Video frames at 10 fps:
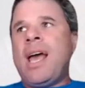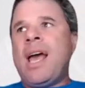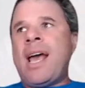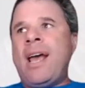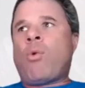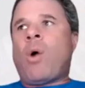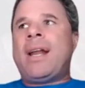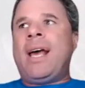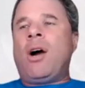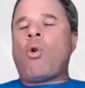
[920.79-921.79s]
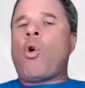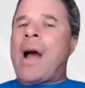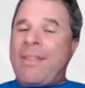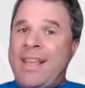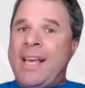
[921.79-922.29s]
And right now, or
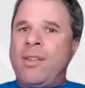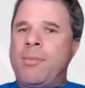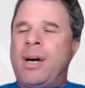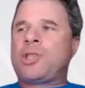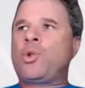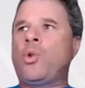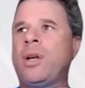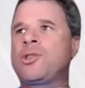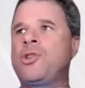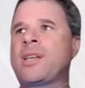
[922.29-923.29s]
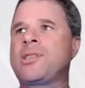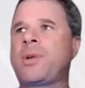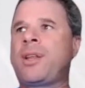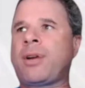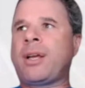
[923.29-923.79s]
at the end of the March quarter,
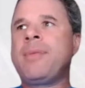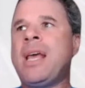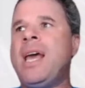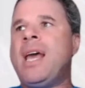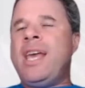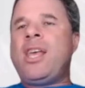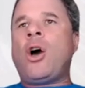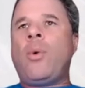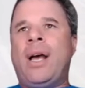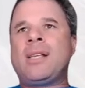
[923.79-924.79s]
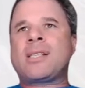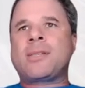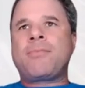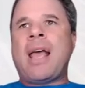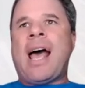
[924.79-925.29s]
2023,
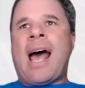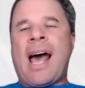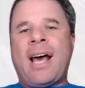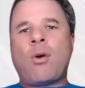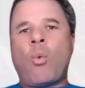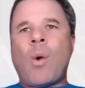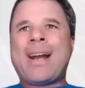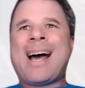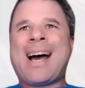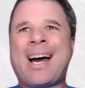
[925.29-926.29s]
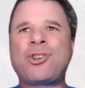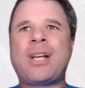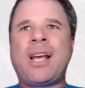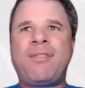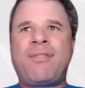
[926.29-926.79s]
EOS had
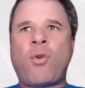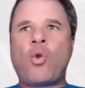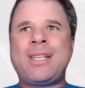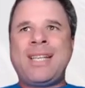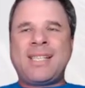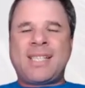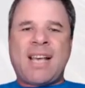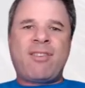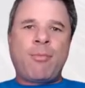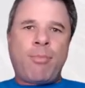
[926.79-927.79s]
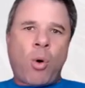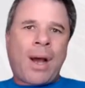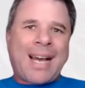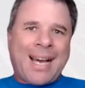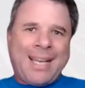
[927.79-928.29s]

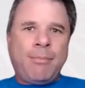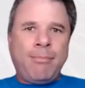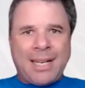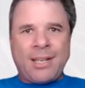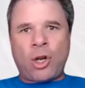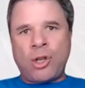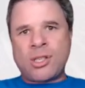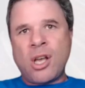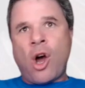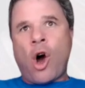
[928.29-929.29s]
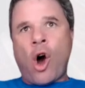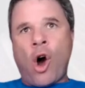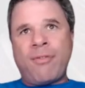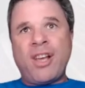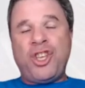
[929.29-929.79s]
$147.8 million
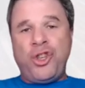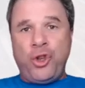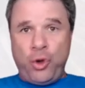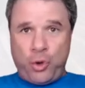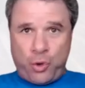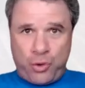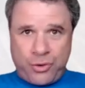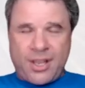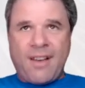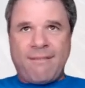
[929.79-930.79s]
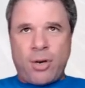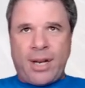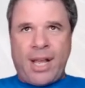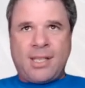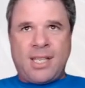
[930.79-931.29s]
of used
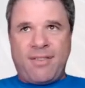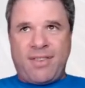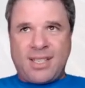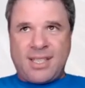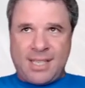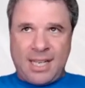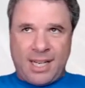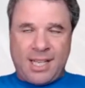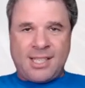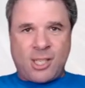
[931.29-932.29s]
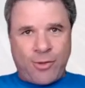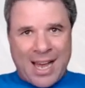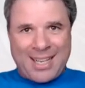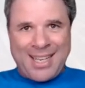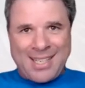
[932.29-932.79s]
financing facilities. So
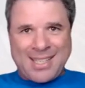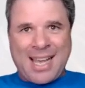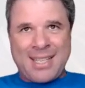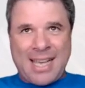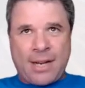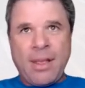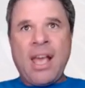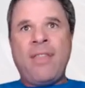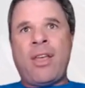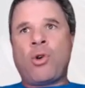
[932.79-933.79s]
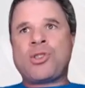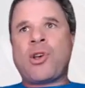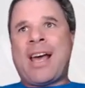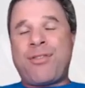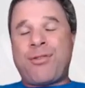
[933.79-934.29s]
that is their debt. They also
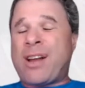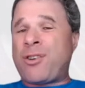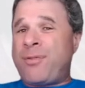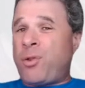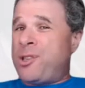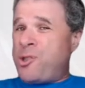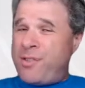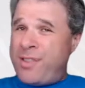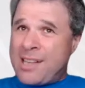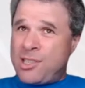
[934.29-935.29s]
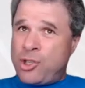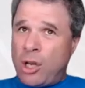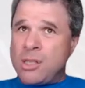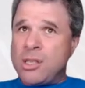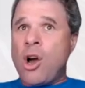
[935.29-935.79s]
had
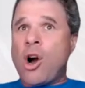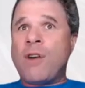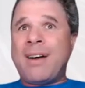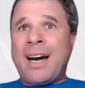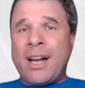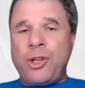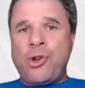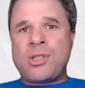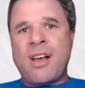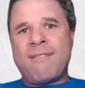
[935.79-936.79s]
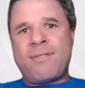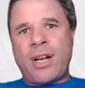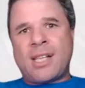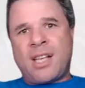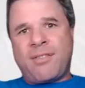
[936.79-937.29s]
$342,000 of unused
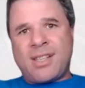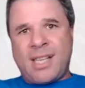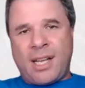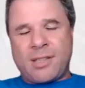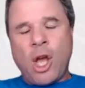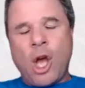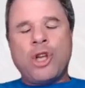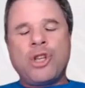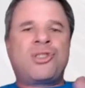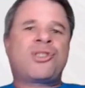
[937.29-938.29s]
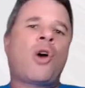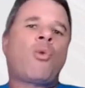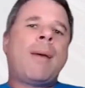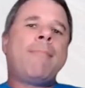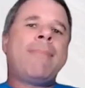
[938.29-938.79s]
financing facilities. So
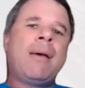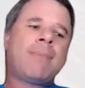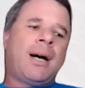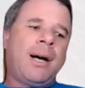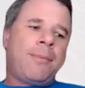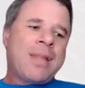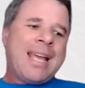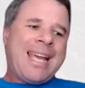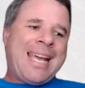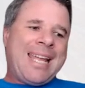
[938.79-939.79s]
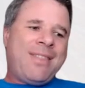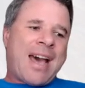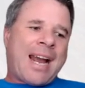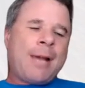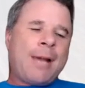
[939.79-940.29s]
remember, in
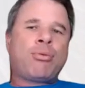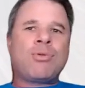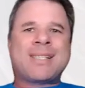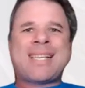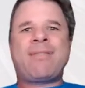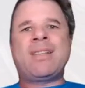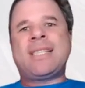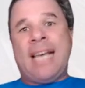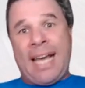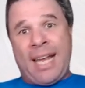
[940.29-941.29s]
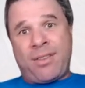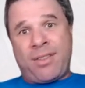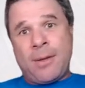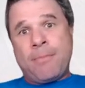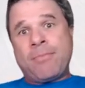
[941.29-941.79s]
that April 17th
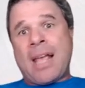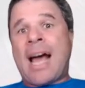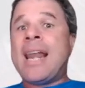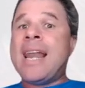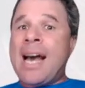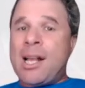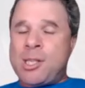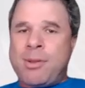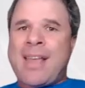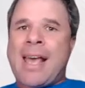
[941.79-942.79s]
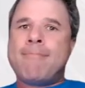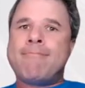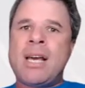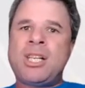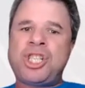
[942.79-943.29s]
announcement, they
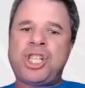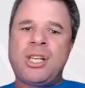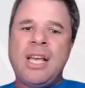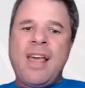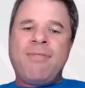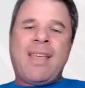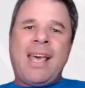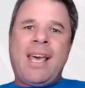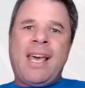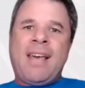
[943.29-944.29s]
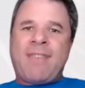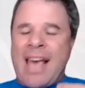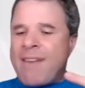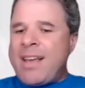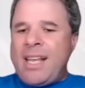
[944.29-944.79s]
mentioned if they
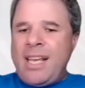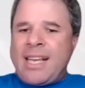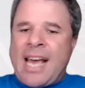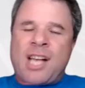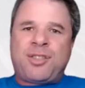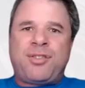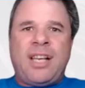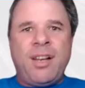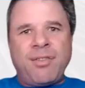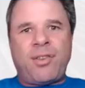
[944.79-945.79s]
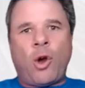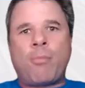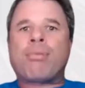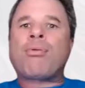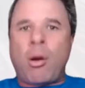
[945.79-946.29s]
have any cash inflow
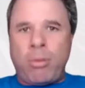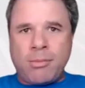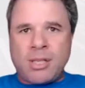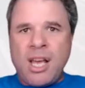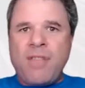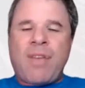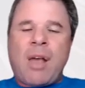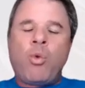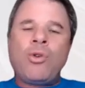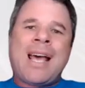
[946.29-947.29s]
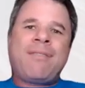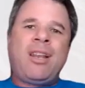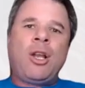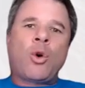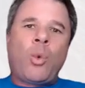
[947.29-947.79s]
problems, they wouldn't have the
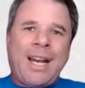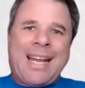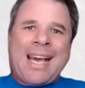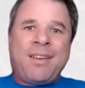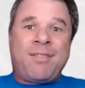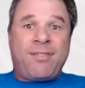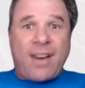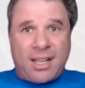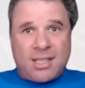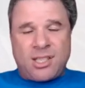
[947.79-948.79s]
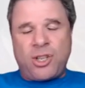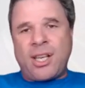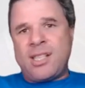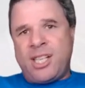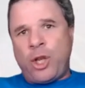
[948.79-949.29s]
liquidity and funds to
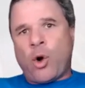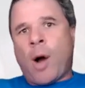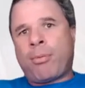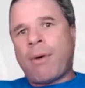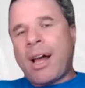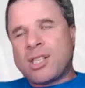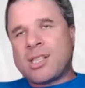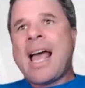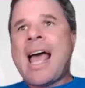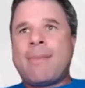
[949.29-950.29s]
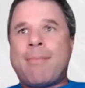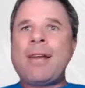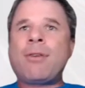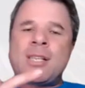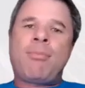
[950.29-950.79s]
continue operations. The
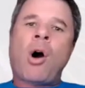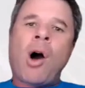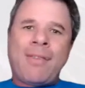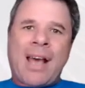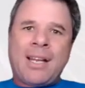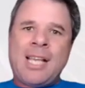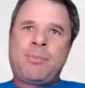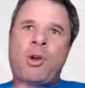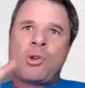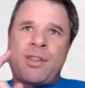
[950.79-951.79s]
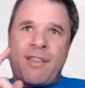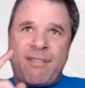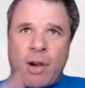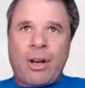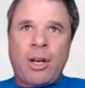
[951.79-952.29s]
main reason behind that is because of the
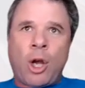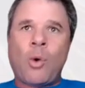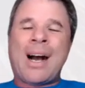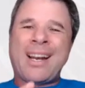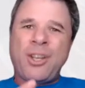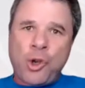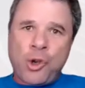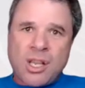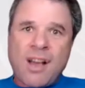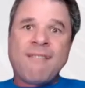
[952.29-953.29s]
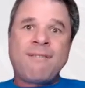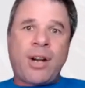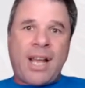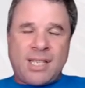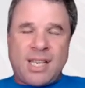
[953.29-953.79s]
very low unused
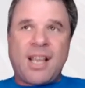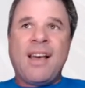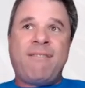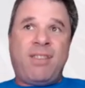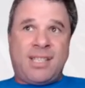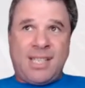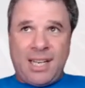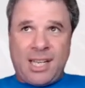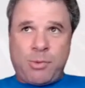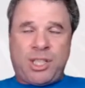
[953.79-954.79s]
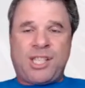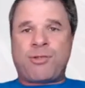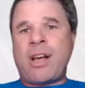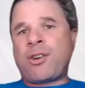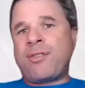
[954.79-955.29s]
financing facilities, which is
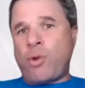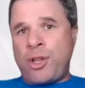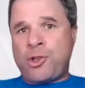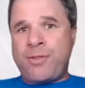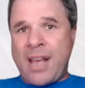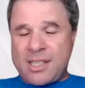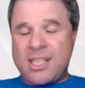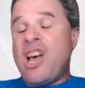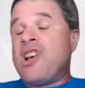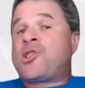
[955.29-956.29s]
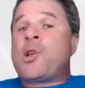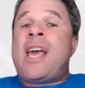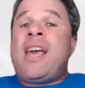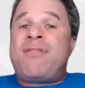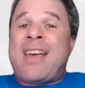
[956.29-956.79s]
$342,000. So
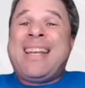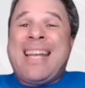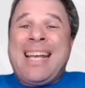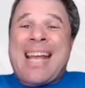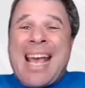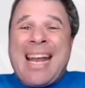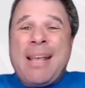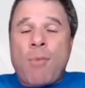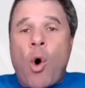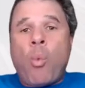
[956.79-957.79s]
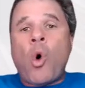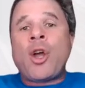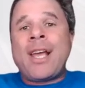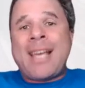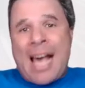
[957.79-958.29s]
if they need any more
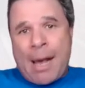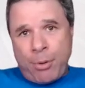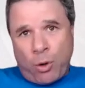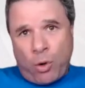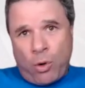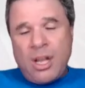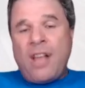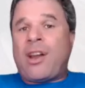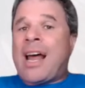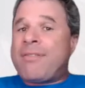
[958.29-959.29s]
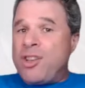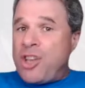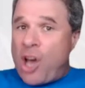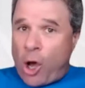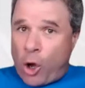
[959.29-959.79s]
working capital, they'd have to
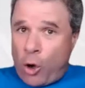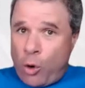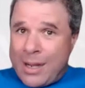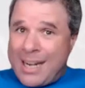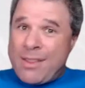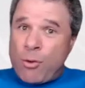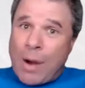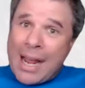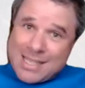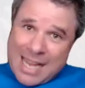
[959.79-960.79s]
go and either raise